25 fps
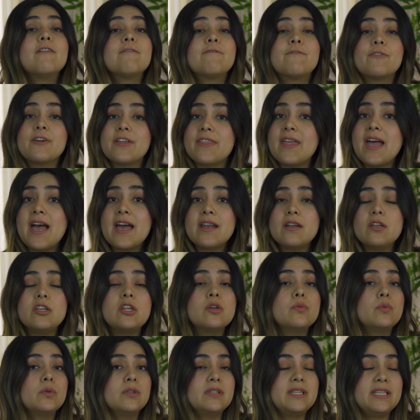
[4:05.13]
For that,
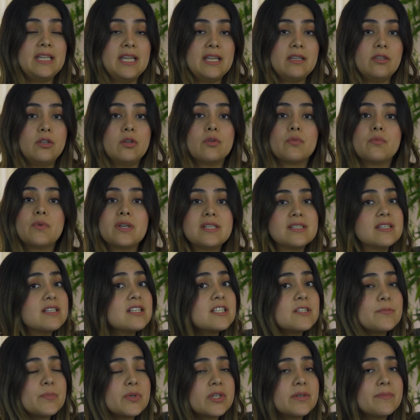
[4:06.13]
you will need your
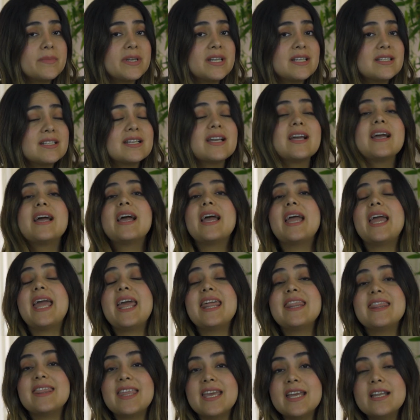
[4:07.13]
residence permit,
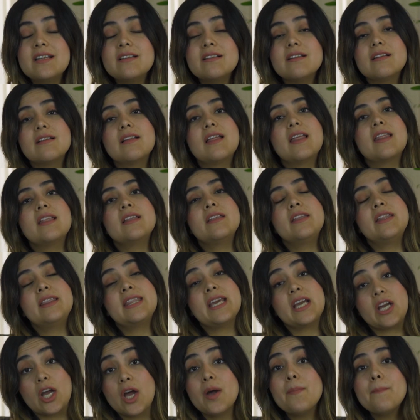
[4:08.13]
and then
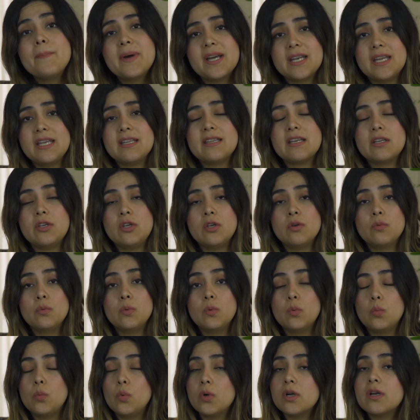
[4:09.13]
the company that you
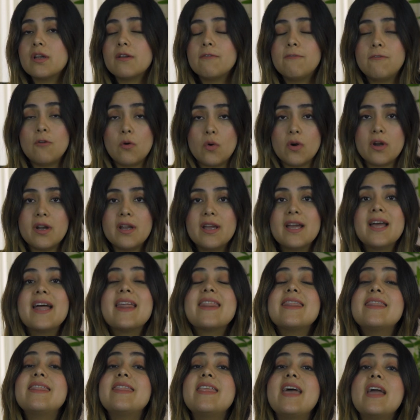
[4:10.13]
will work for,
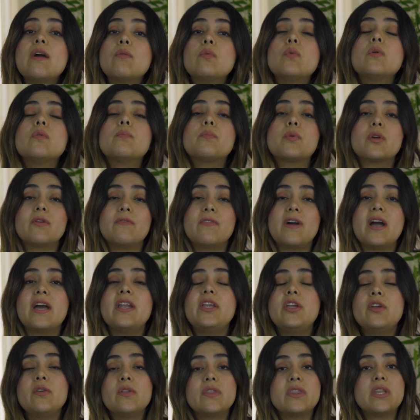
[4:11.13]
they will
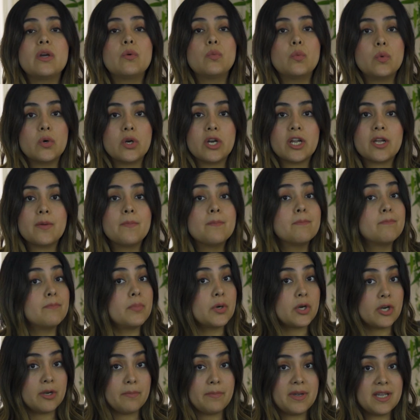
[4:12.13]
provide you the work
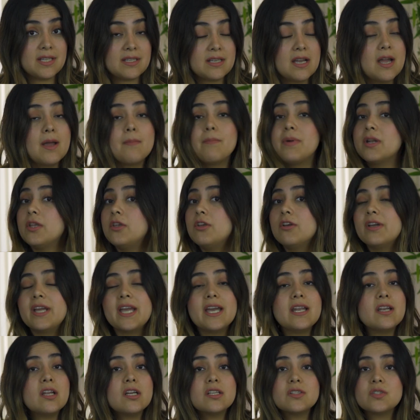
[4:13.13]
permit. But you
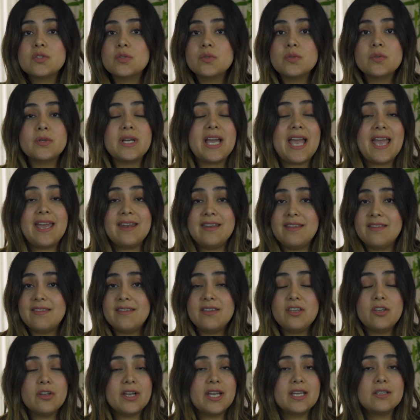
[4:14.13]
cannot do
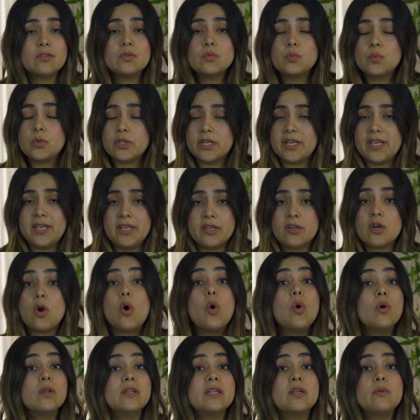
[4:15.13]
anything, you cannot work here
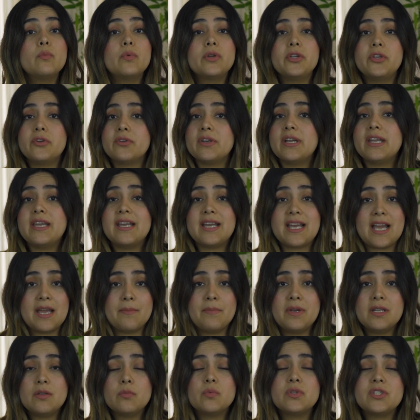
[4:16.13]
only with your
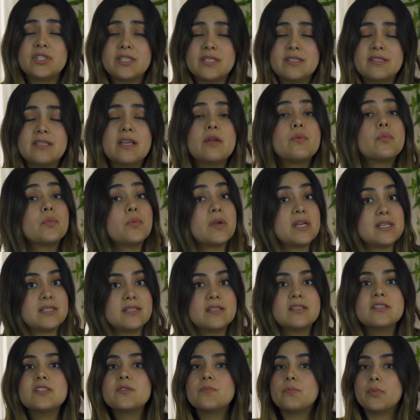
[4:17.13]
ikamet, which is the
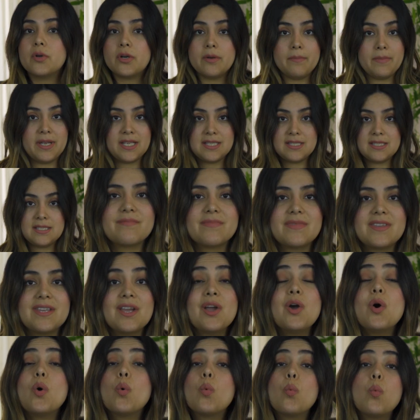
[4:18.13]
residence permit.
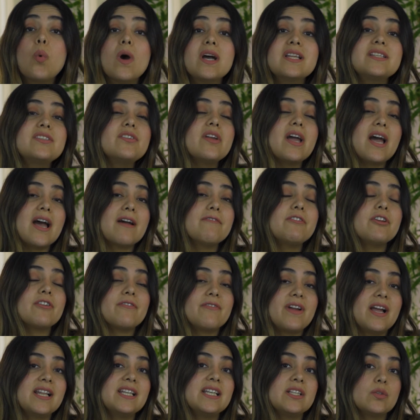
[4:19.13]
Once you have
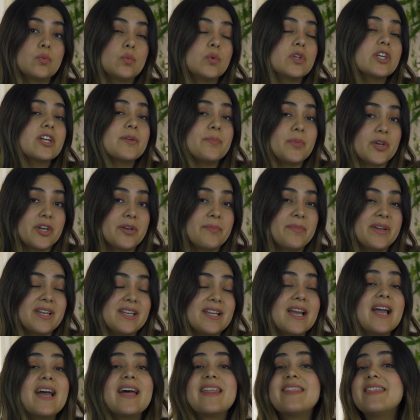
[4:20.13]
your valid work
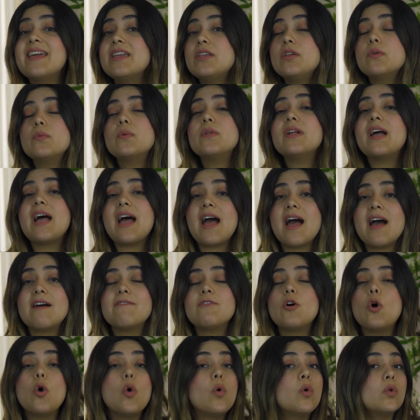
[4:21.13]
permit, then you will
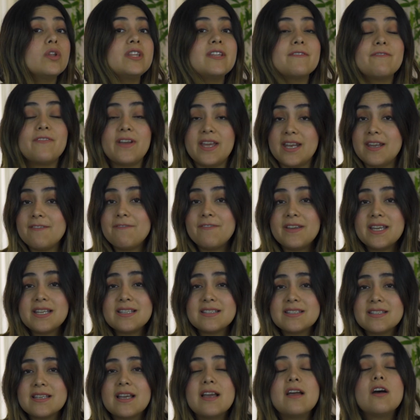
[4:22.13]
have all the
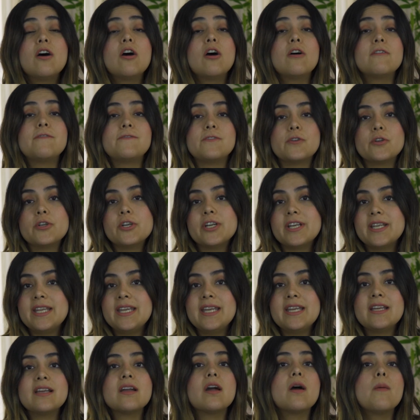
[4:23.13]
benefits of
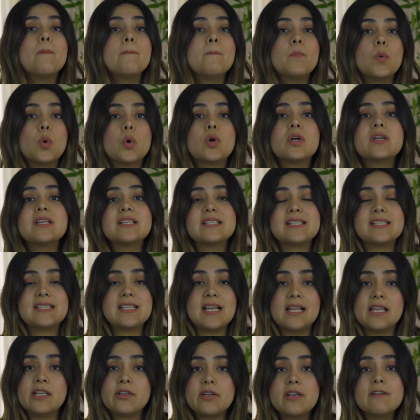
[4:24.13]
earning more
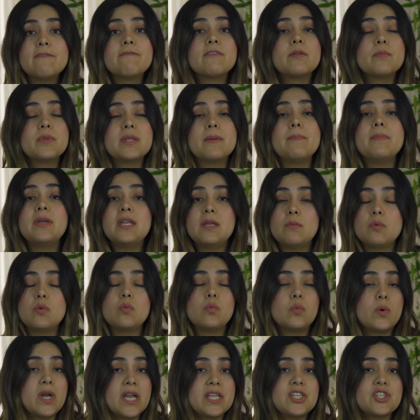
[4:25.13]
salary from the
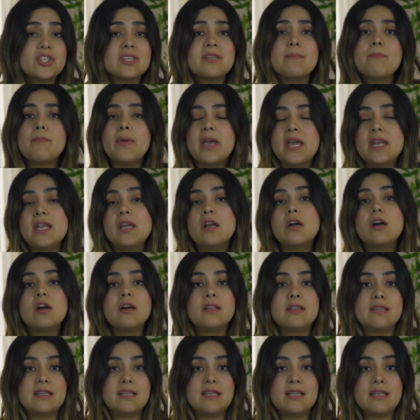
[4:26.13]
minimum wage, depending
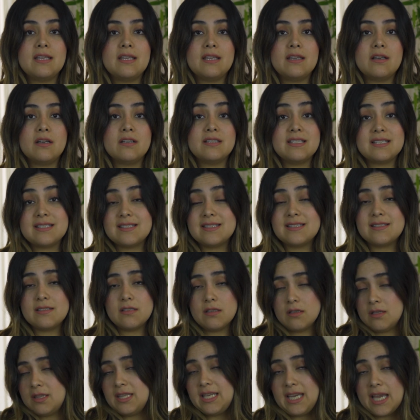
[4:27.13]
on
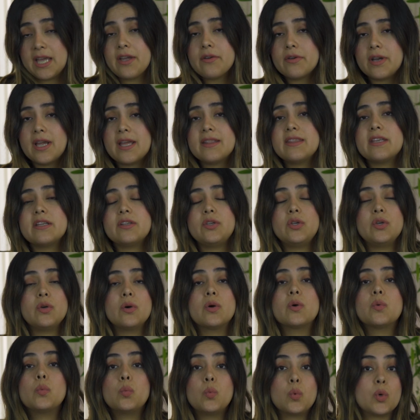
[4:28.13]
the area that
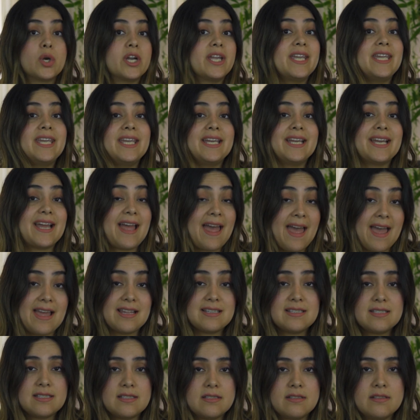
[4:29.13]
you are working
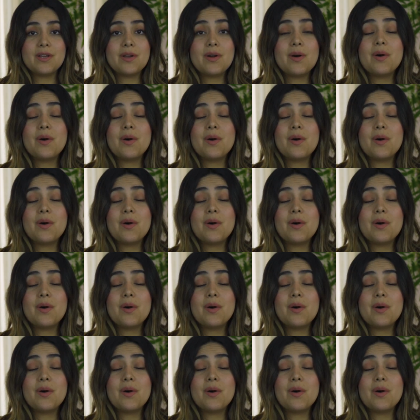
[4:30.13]
at.